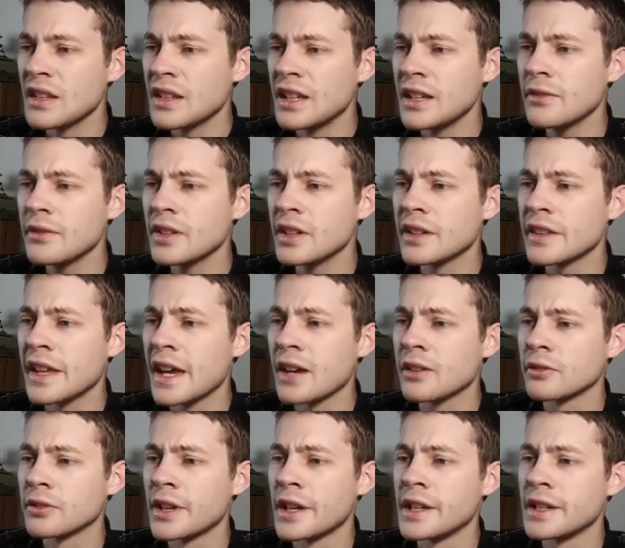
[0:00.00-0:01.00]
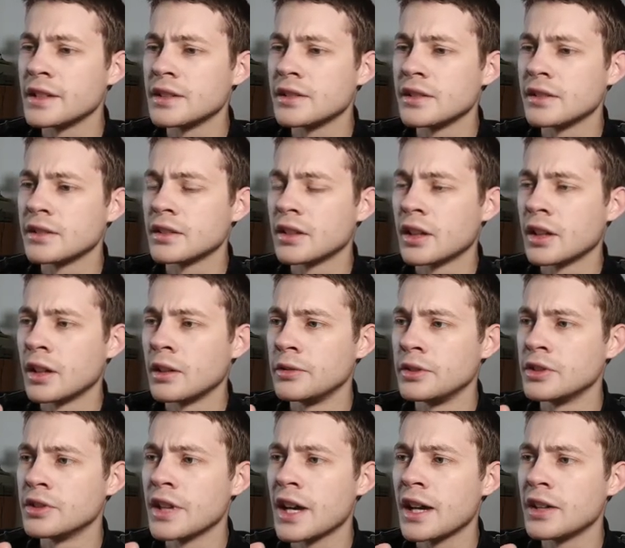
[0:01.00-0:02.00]
even at that rate,
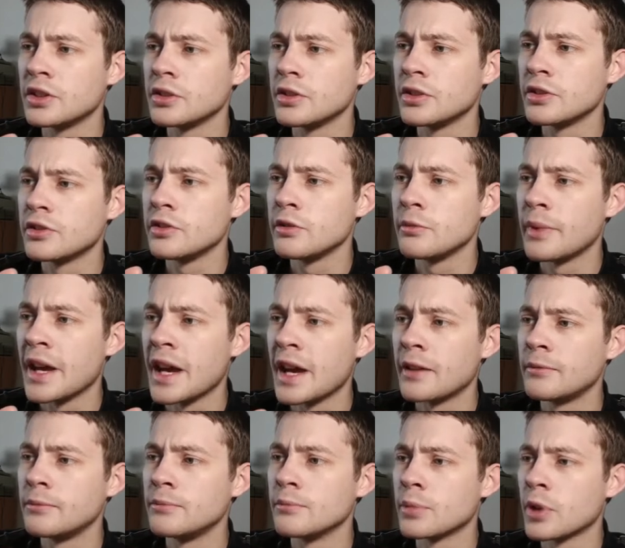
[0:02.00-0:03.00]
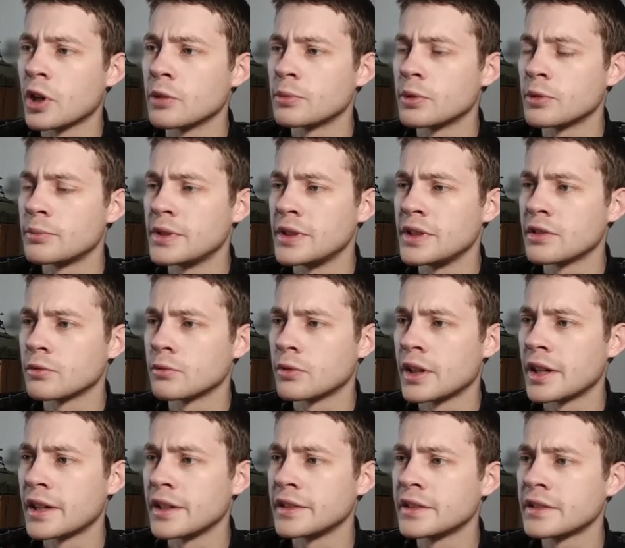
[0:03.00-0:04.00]
you're not doing too bad part per piece
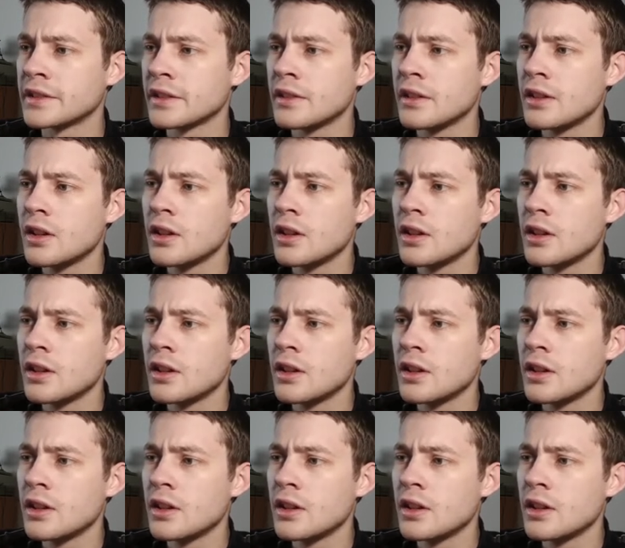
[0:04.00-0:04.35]
wise.